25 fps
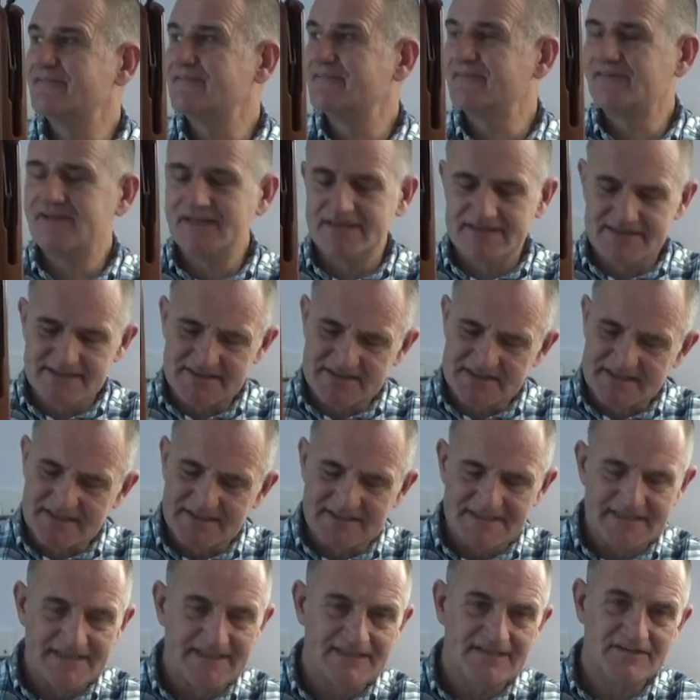they're
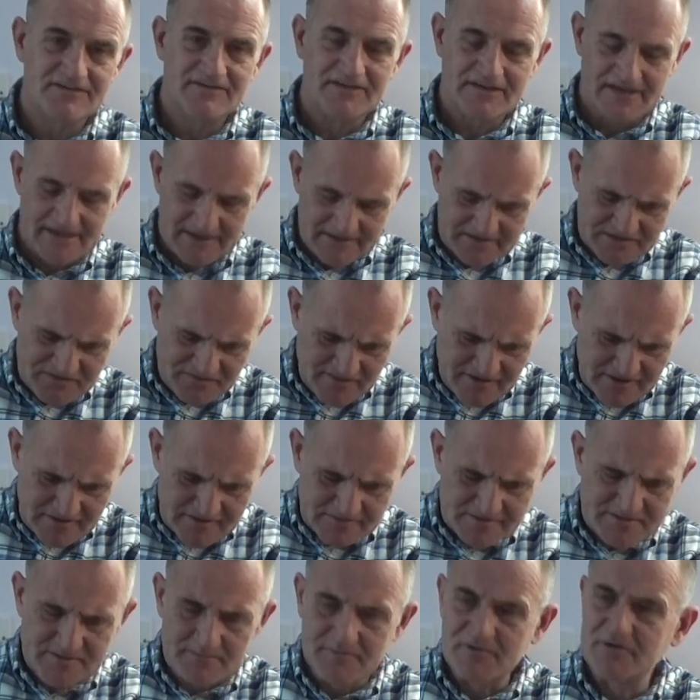discontinued now as far
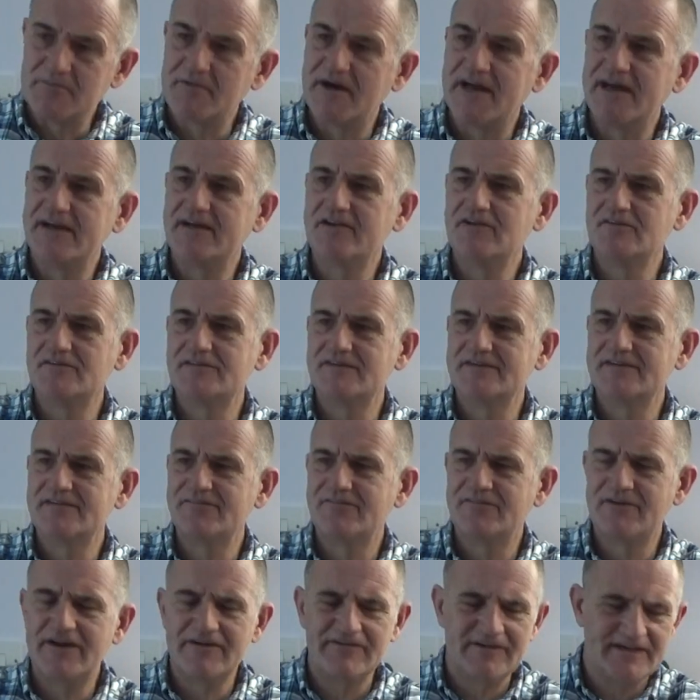as I'm aware, and
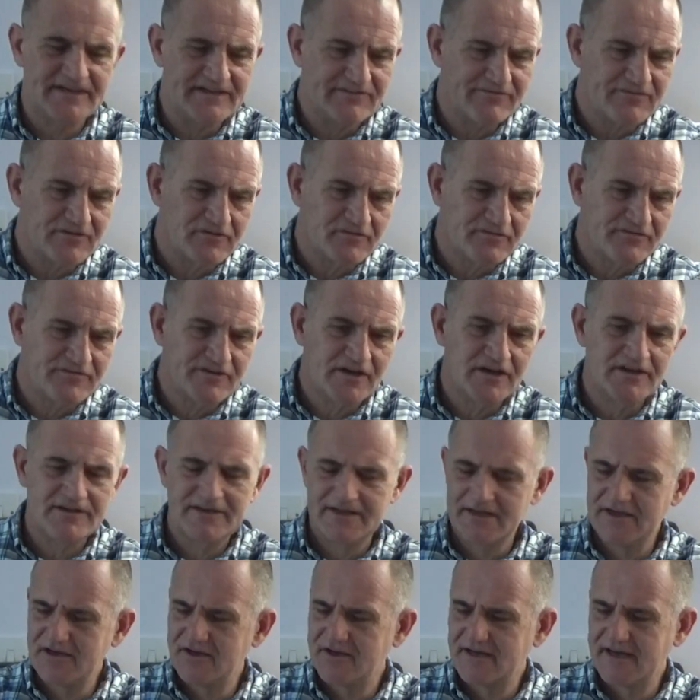very difficult to find in
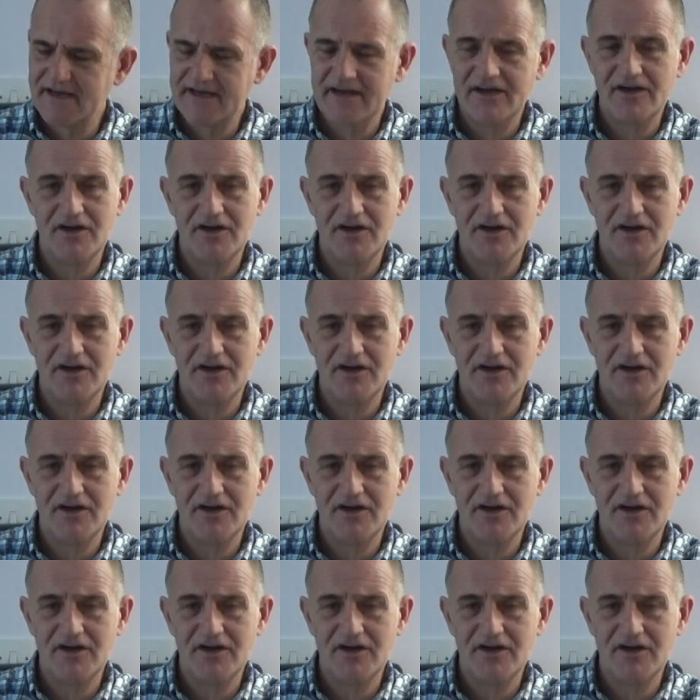the UK.